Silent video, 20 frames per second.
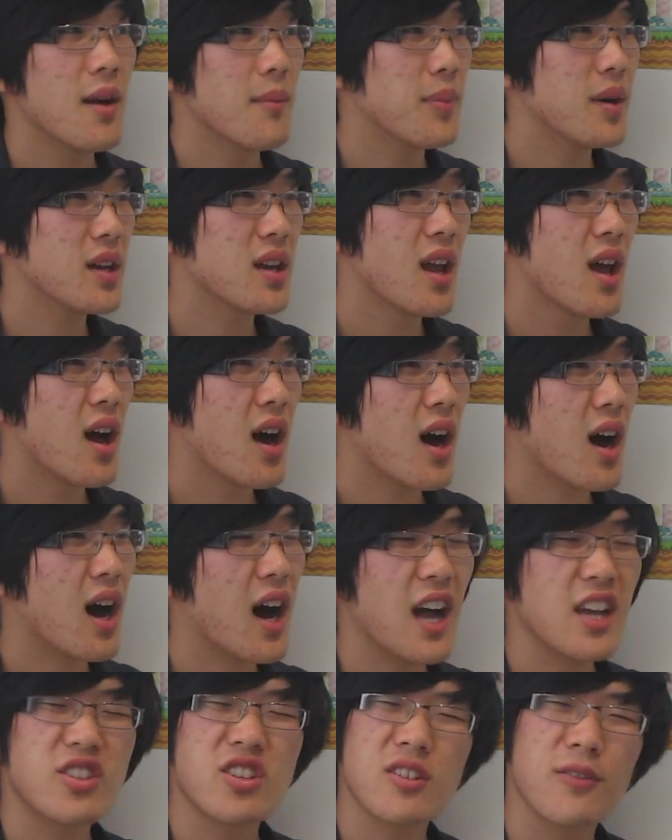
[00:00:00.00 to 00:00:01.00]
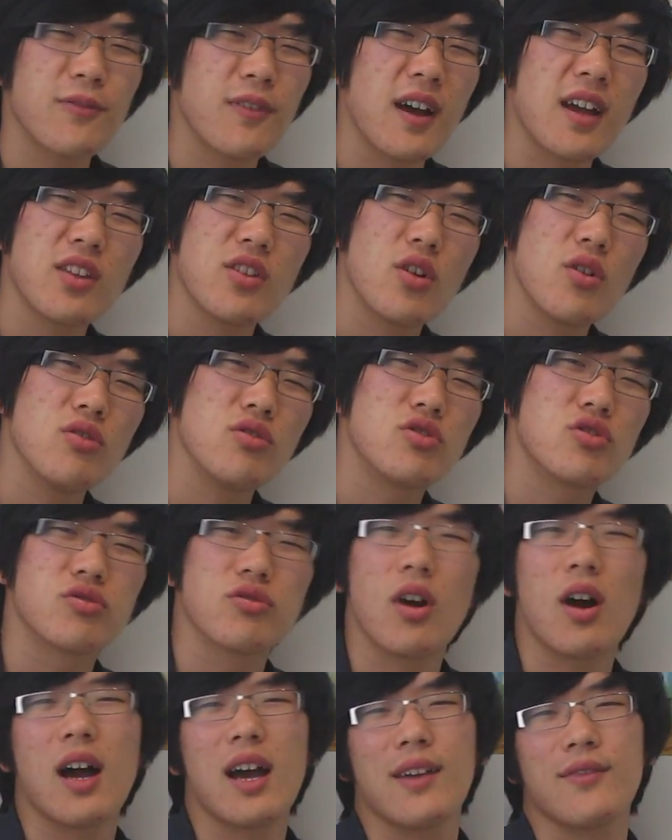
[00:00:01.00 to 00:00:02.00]
but I just find no
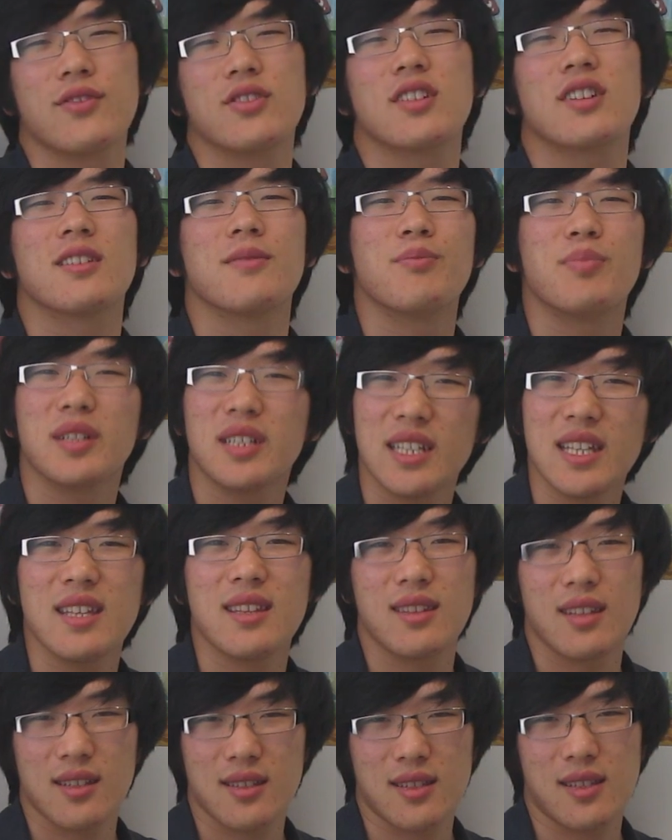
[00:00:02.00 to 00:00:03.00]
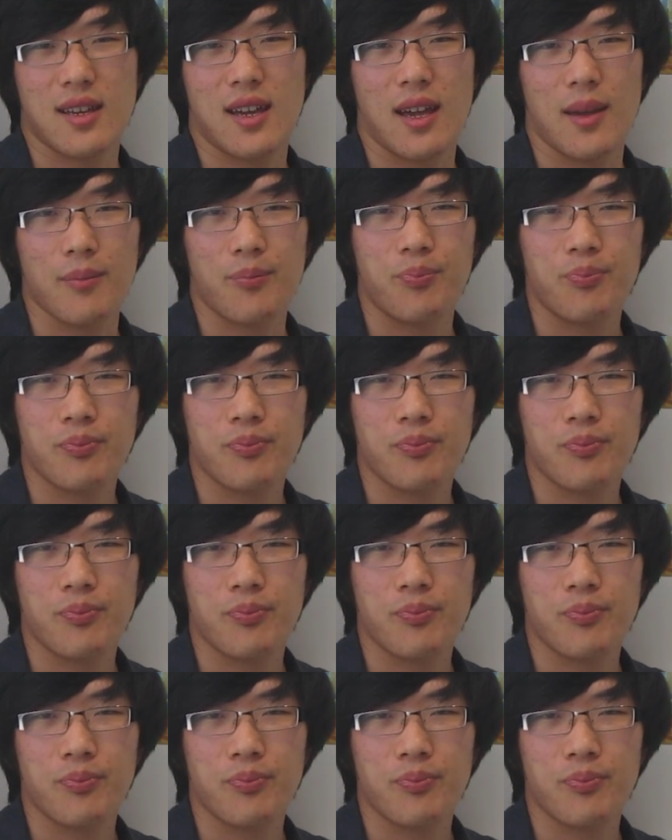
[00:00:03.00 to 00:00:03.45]
drive to complete this game.